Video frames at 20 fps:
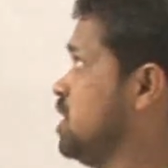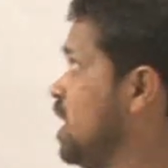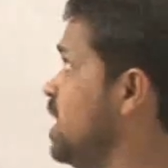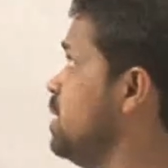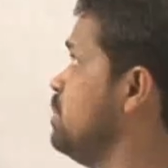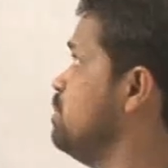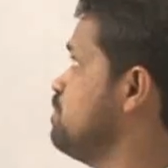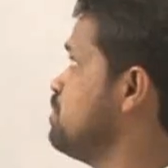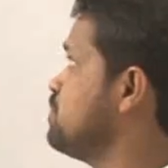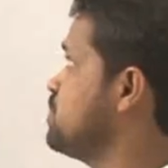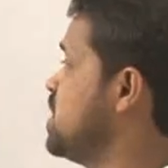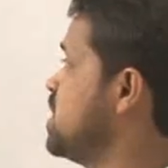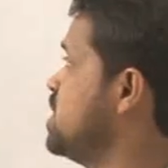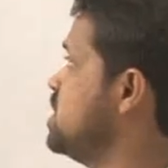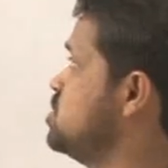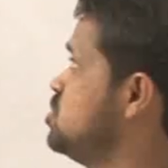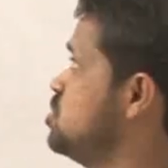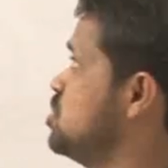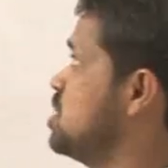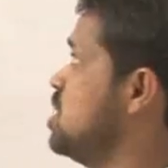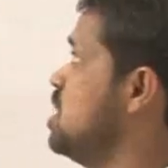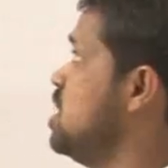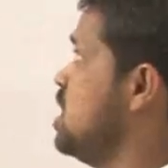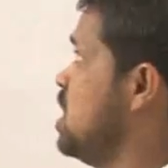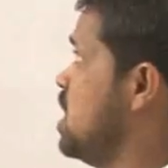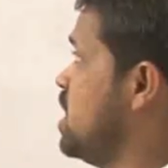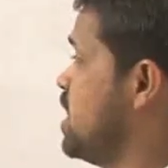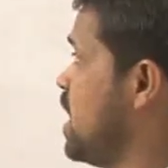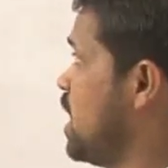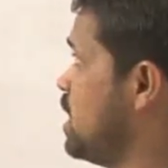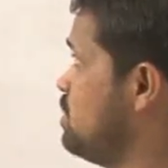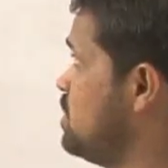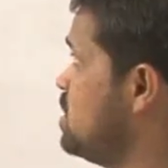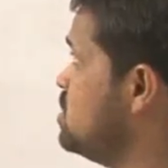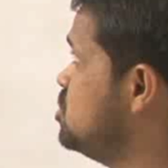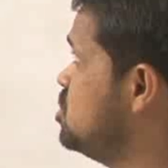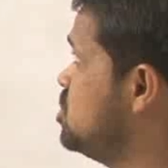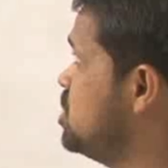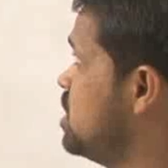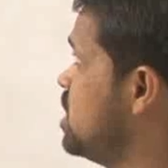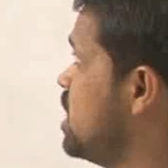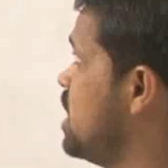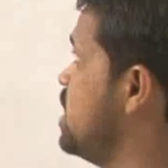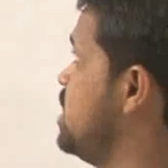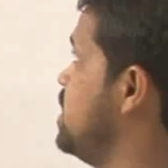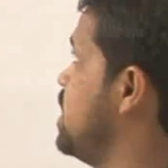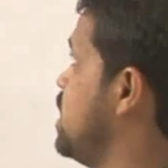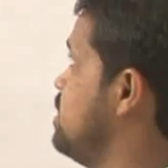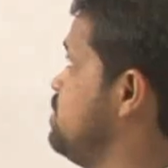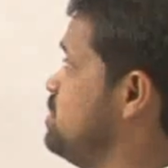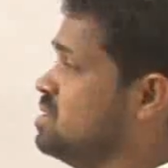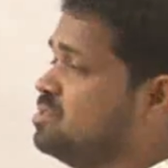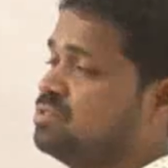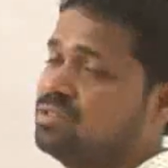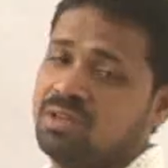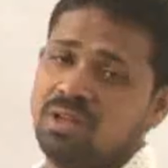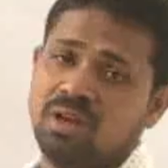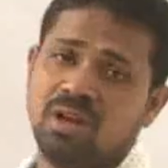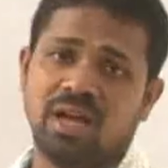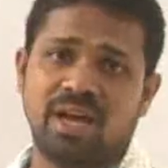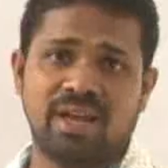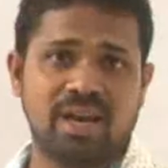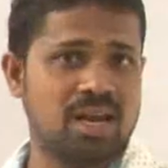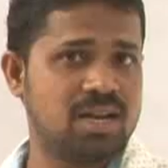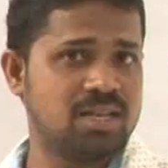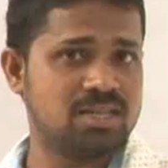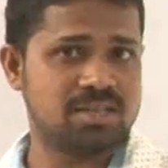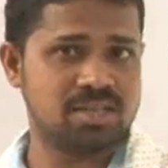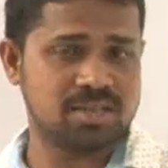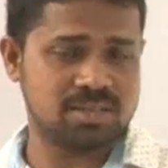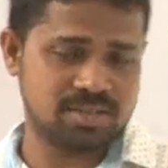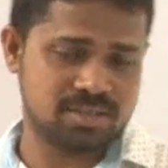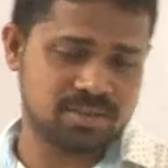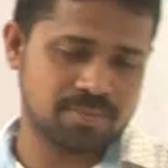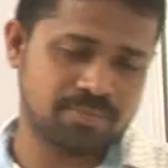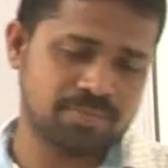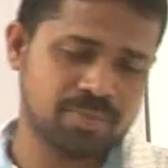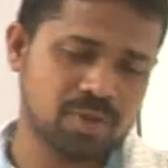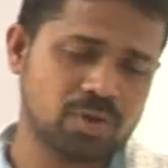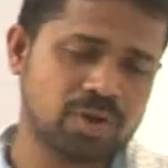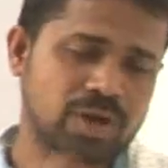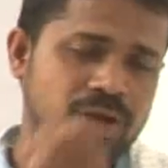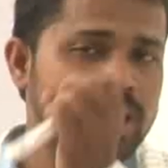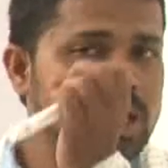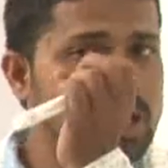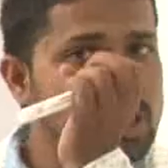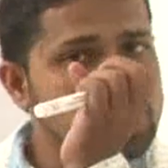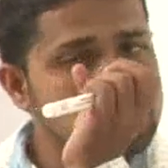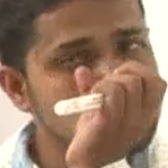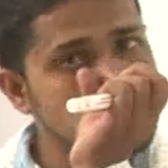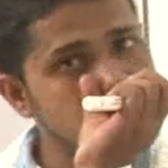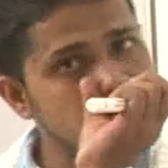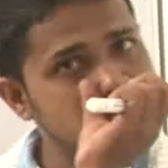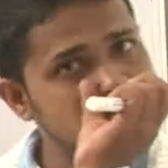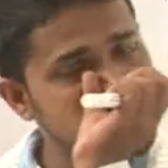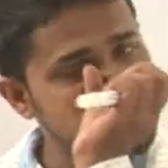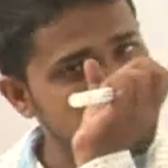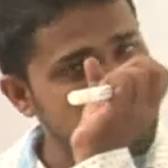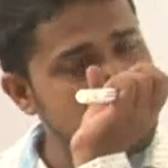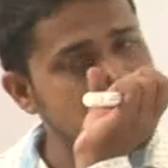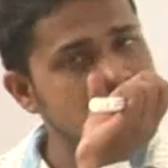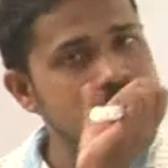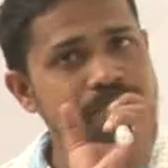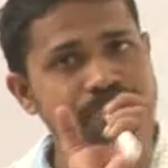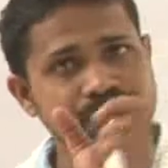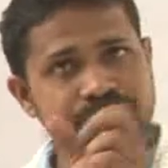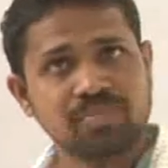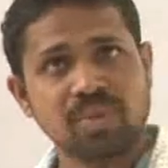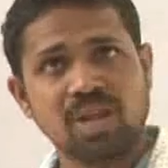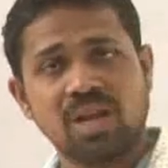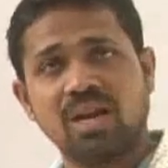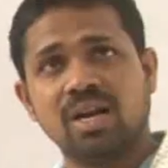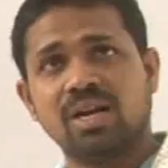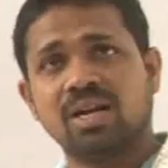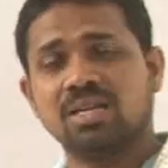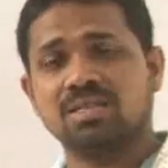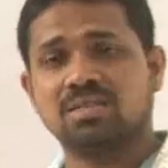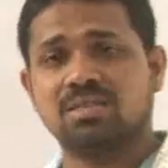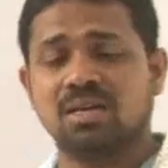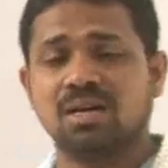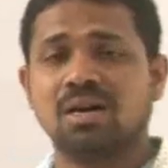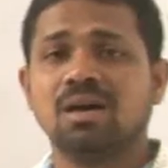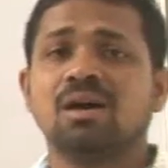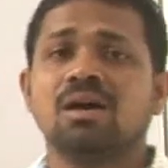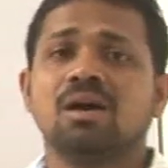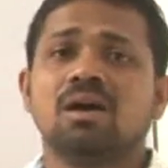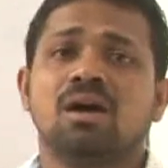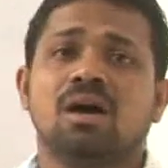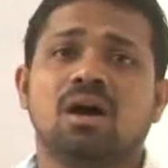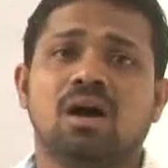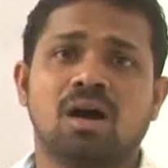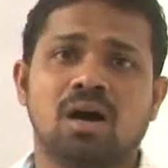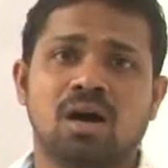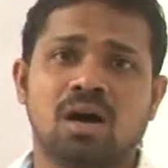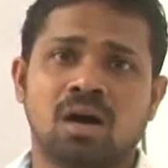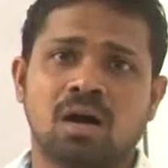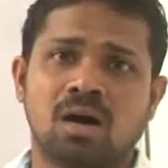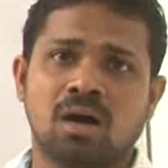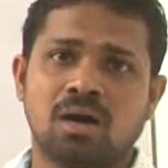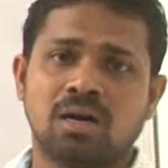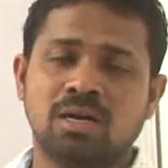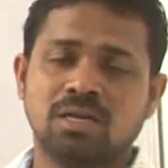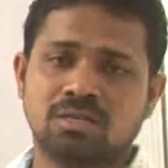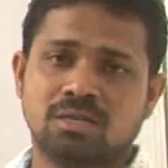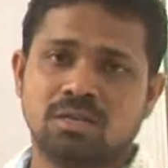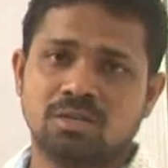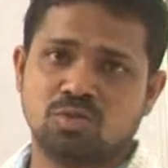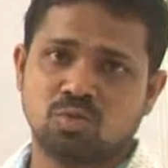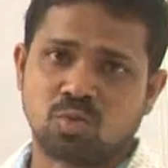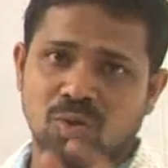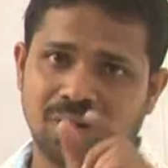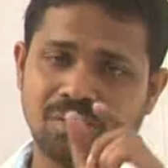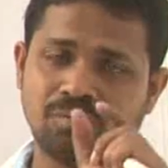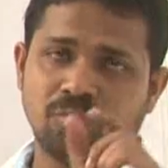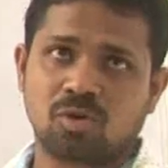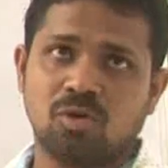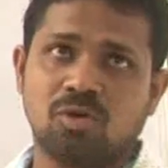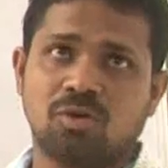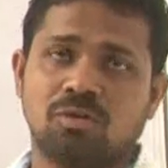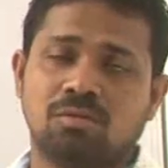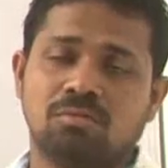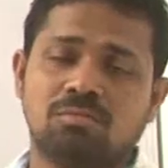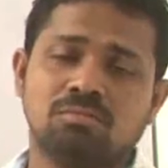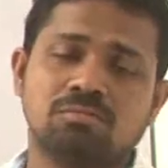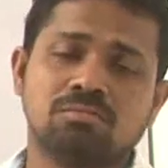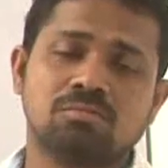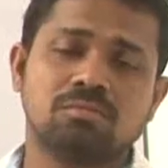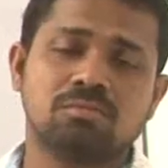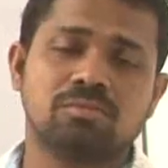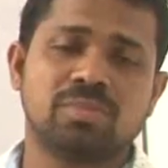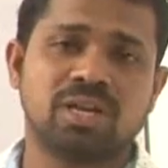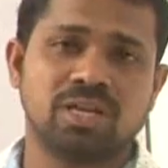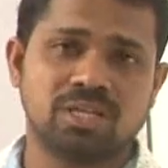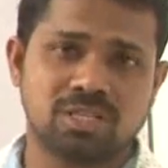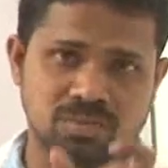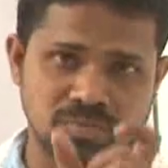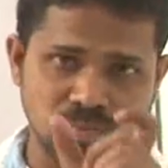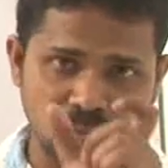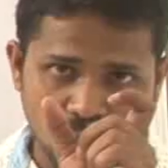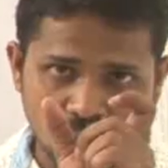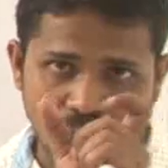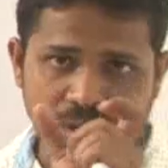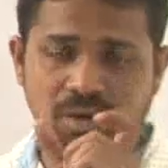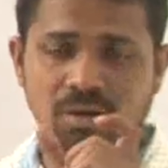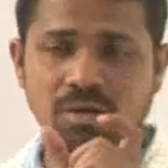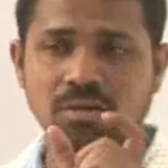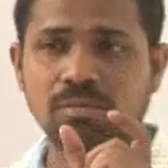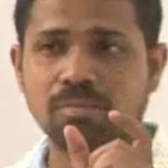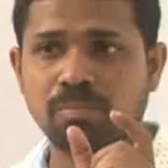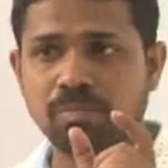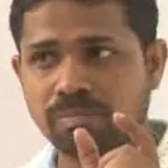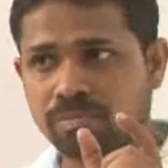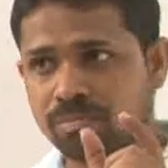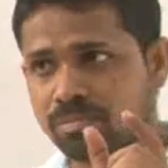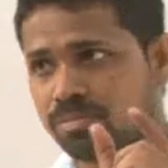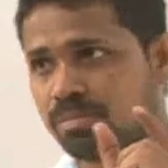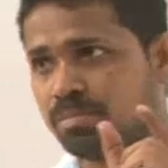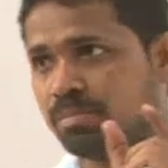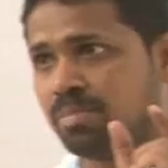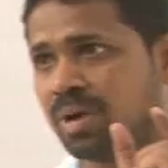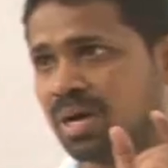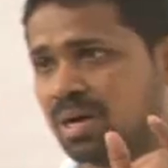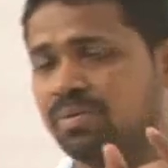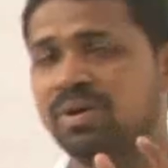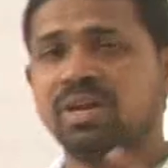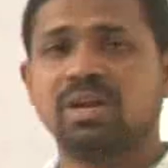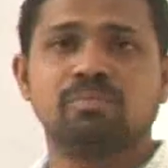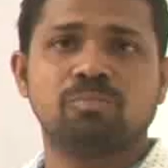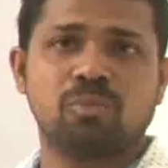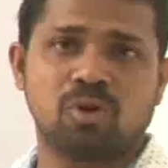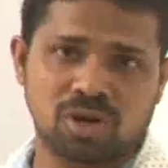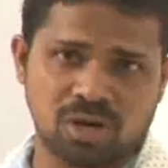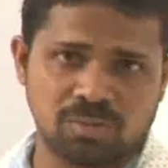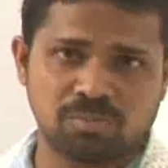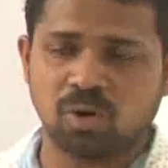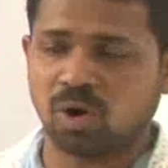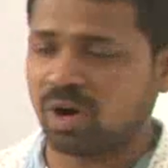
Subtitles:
theme, that is your dimension and dimensional analysis. Okay. So before that, let us discuss one more very small but very important